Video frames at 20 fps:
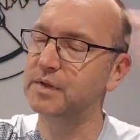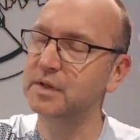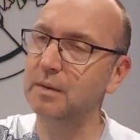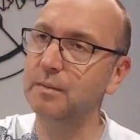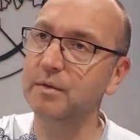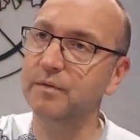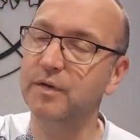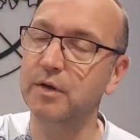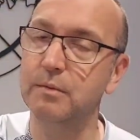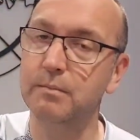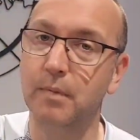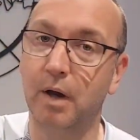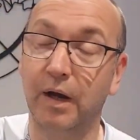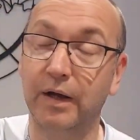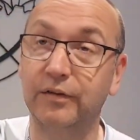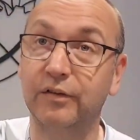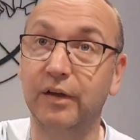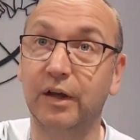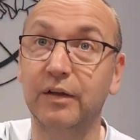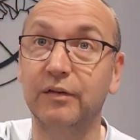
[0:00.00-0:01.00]
some of you
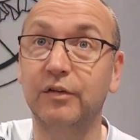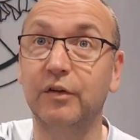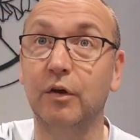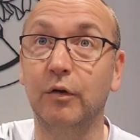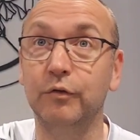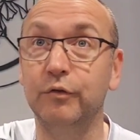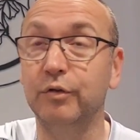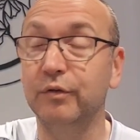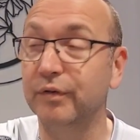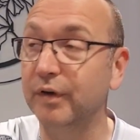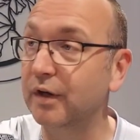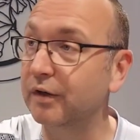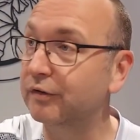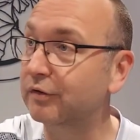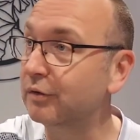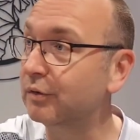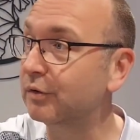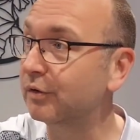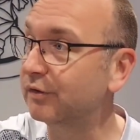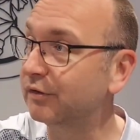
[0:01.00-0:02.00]
might say it's
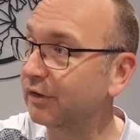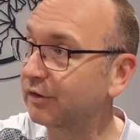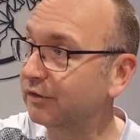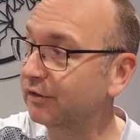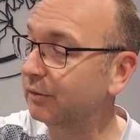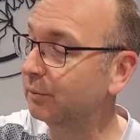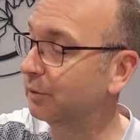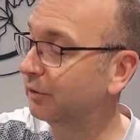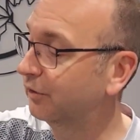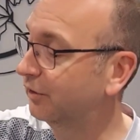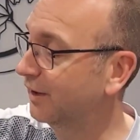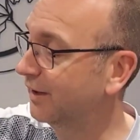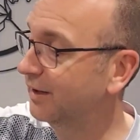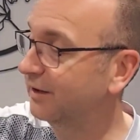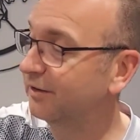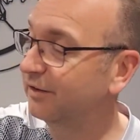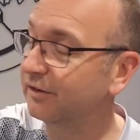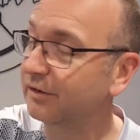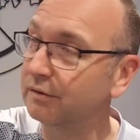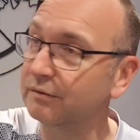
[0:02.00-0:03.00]
controversial because, as you will see,
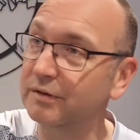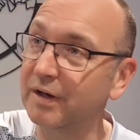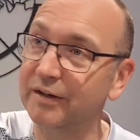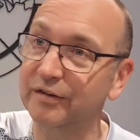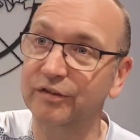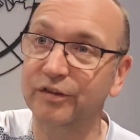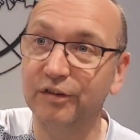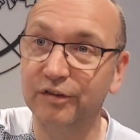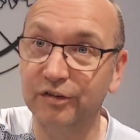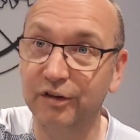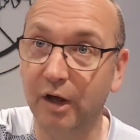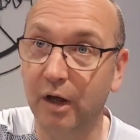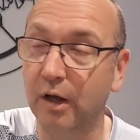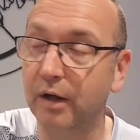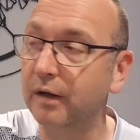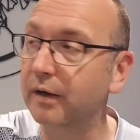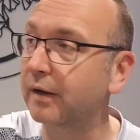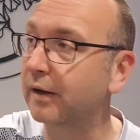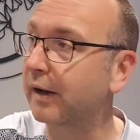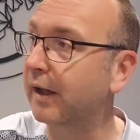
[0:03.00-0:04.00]
this is a Russia
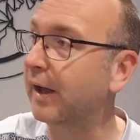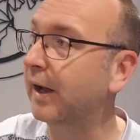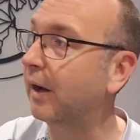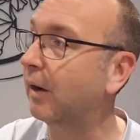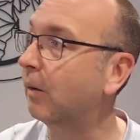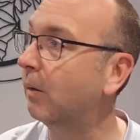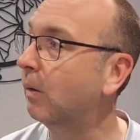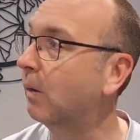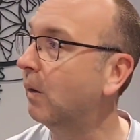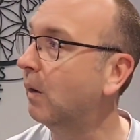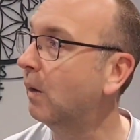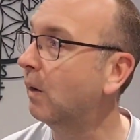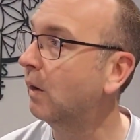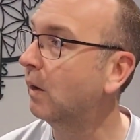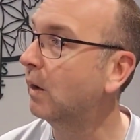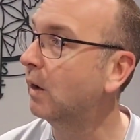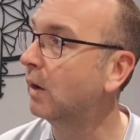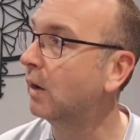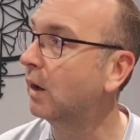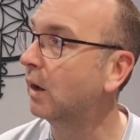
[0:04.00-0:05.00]
shirt. Now,
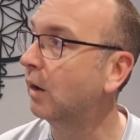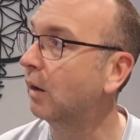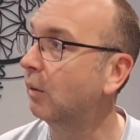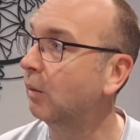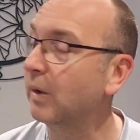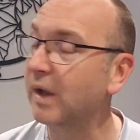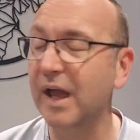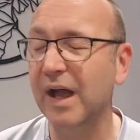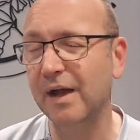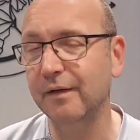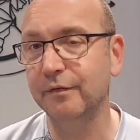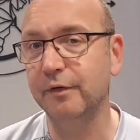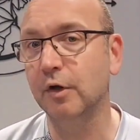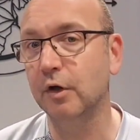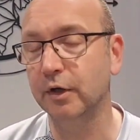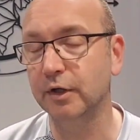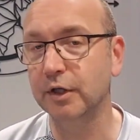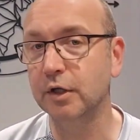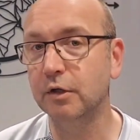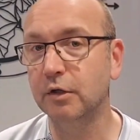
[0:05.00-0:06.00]
we have
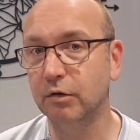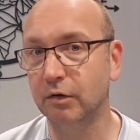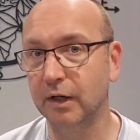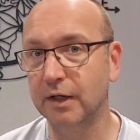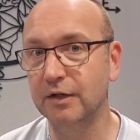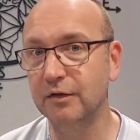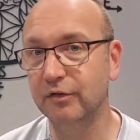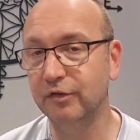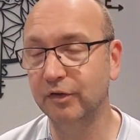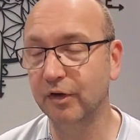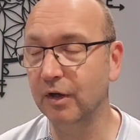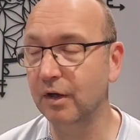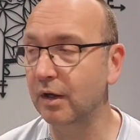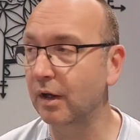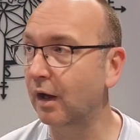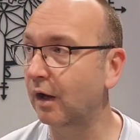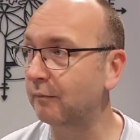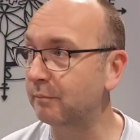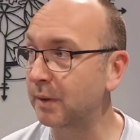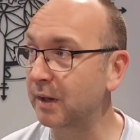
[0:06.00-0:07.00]
got a Ukraine
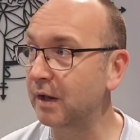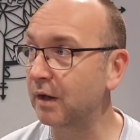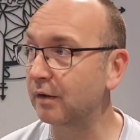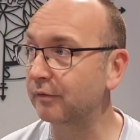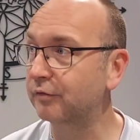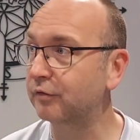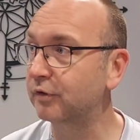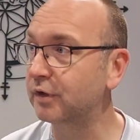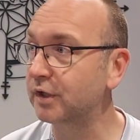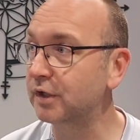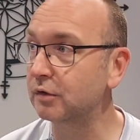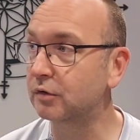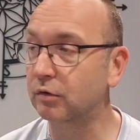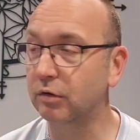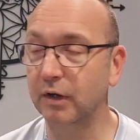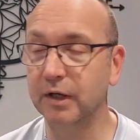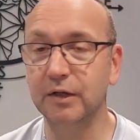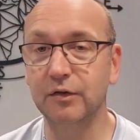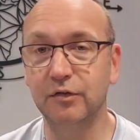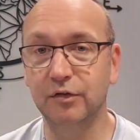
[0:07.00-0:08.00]
shirt. I've been after a
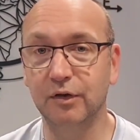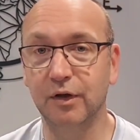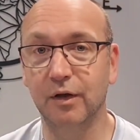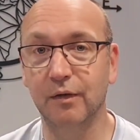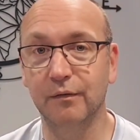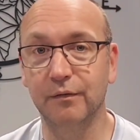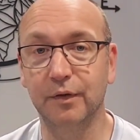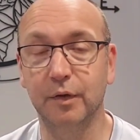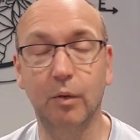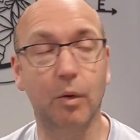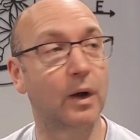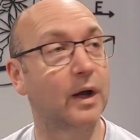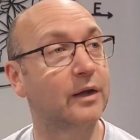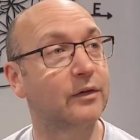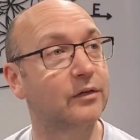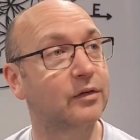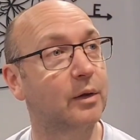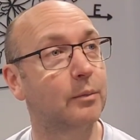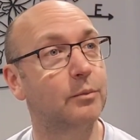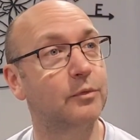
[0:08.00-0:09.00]
Ukraine shirt for
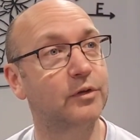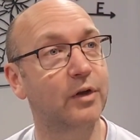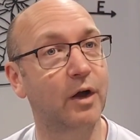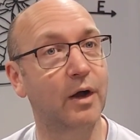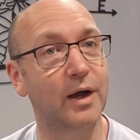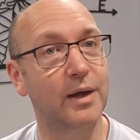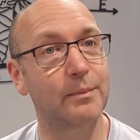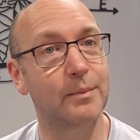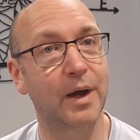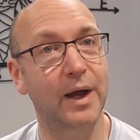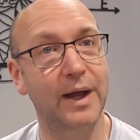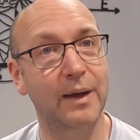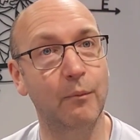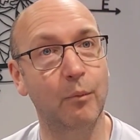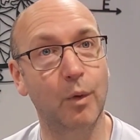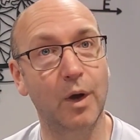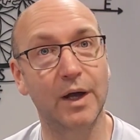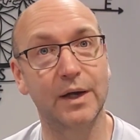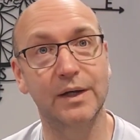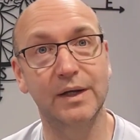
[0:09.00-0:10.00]
quite some time,
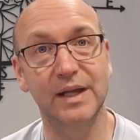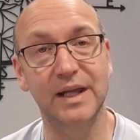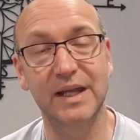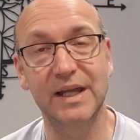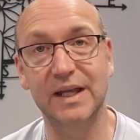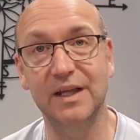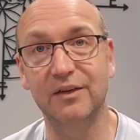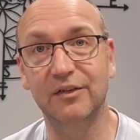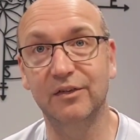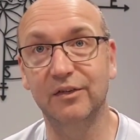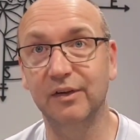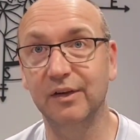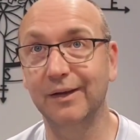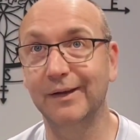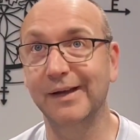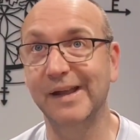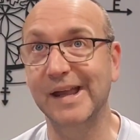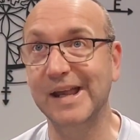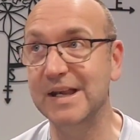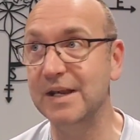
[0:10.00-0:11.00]
and one is
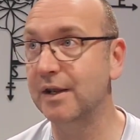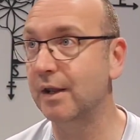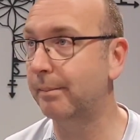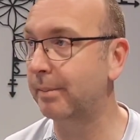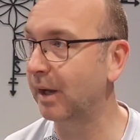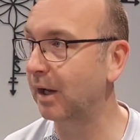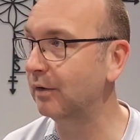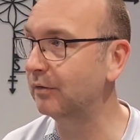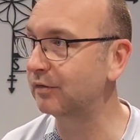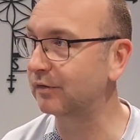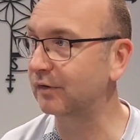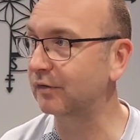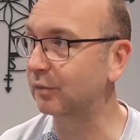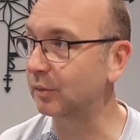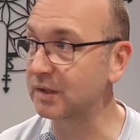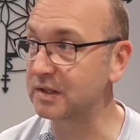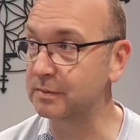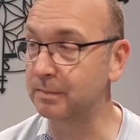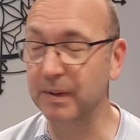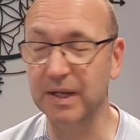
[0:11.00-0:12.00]
in the post as
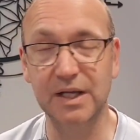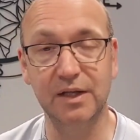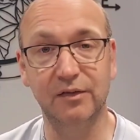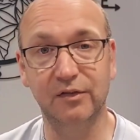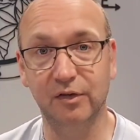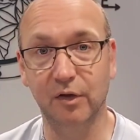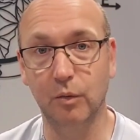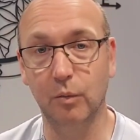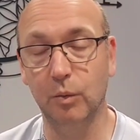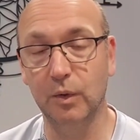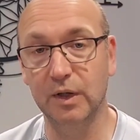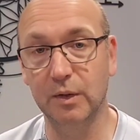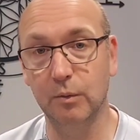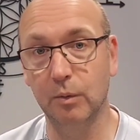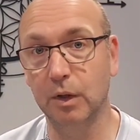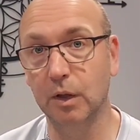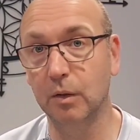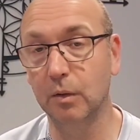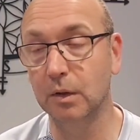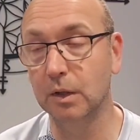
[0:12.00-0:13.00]
we speak, so we
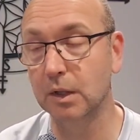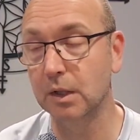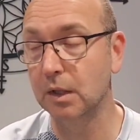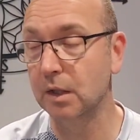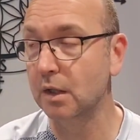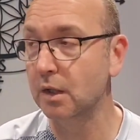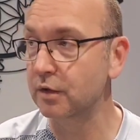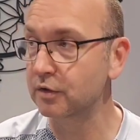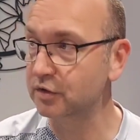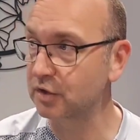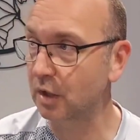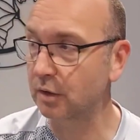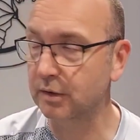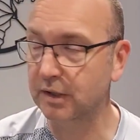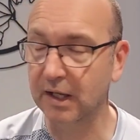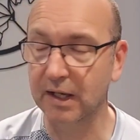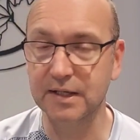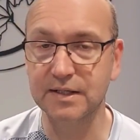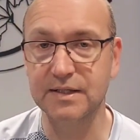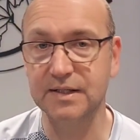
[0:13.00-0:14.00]
will
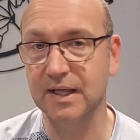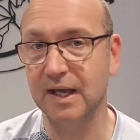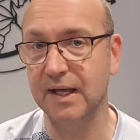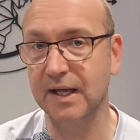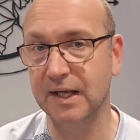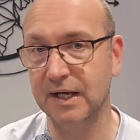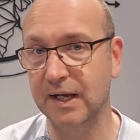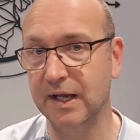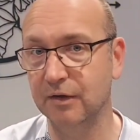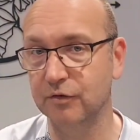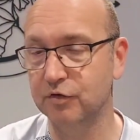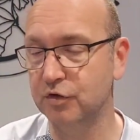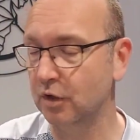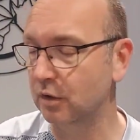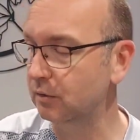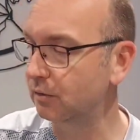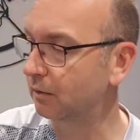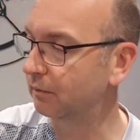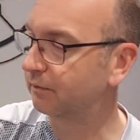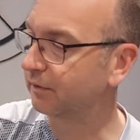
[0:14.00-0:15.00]
showcase that in our
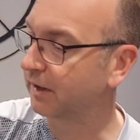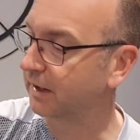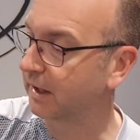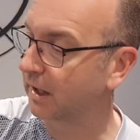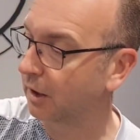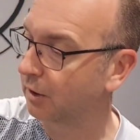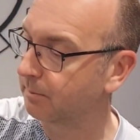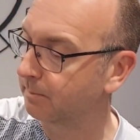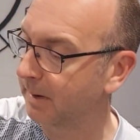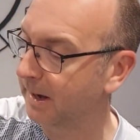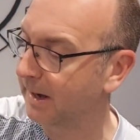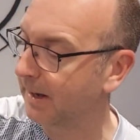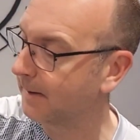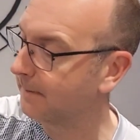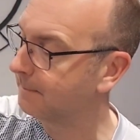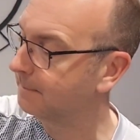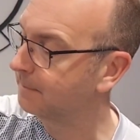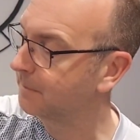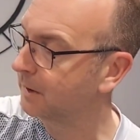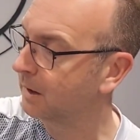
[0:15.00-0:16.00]
June video.
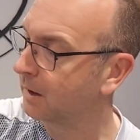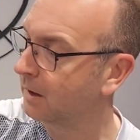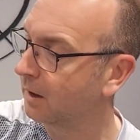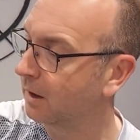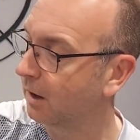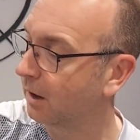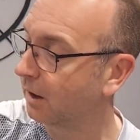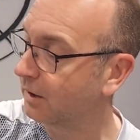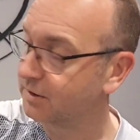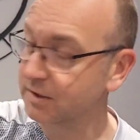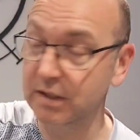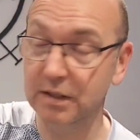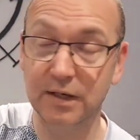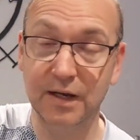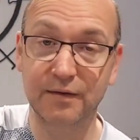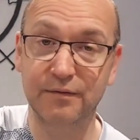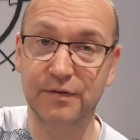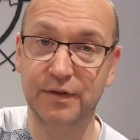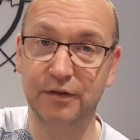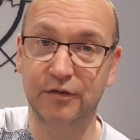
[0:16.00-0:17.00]
But I did
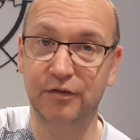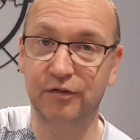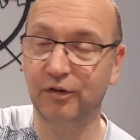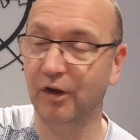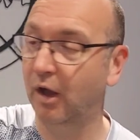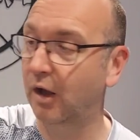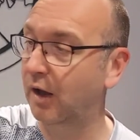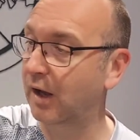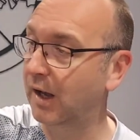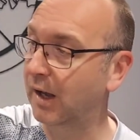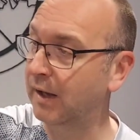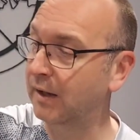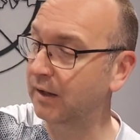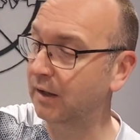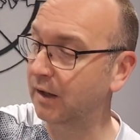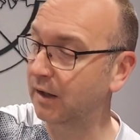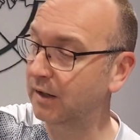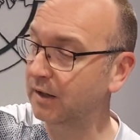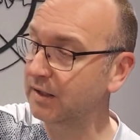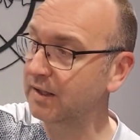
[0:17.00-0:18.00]
love this shirt, and
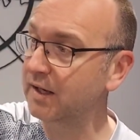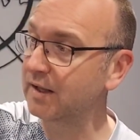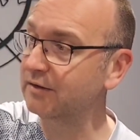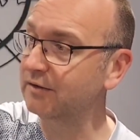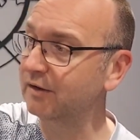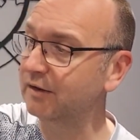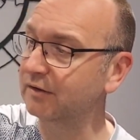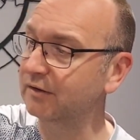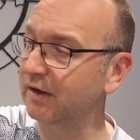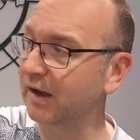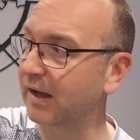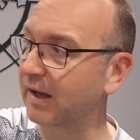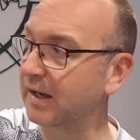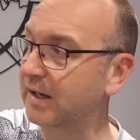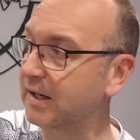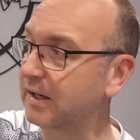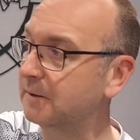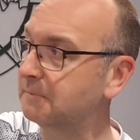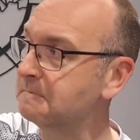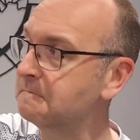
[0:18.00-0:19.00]
at the end of the
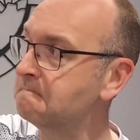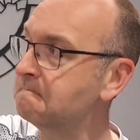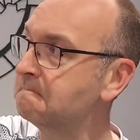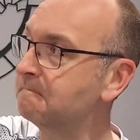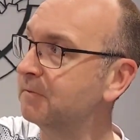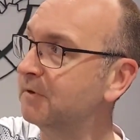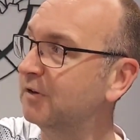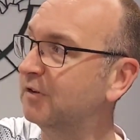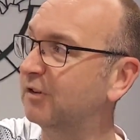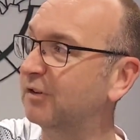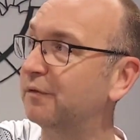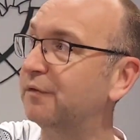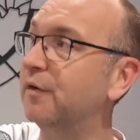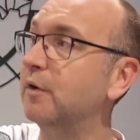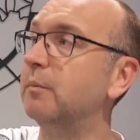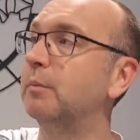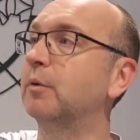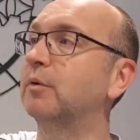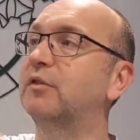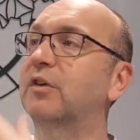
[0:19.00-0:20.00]
day, this is a
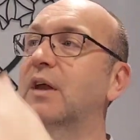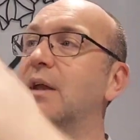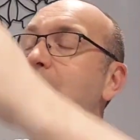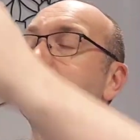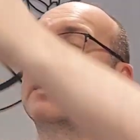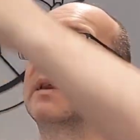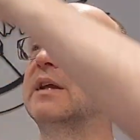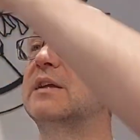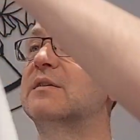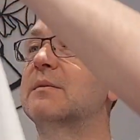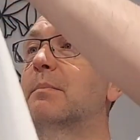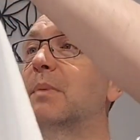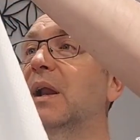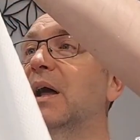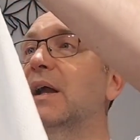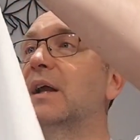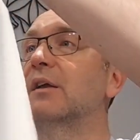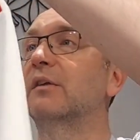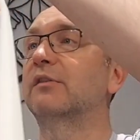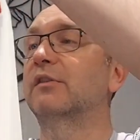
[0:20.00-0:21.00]
football team and these are
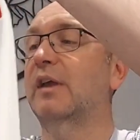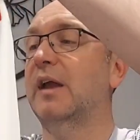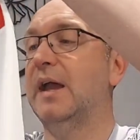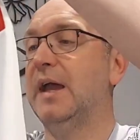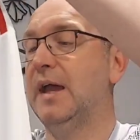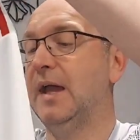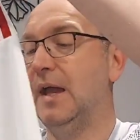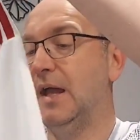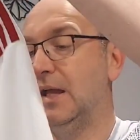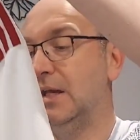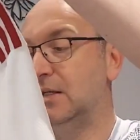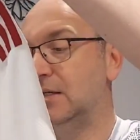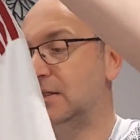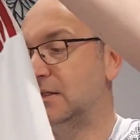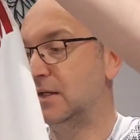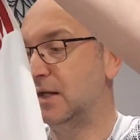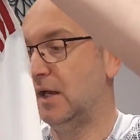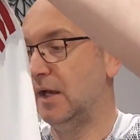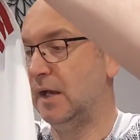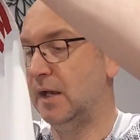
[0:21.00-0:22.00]
players, and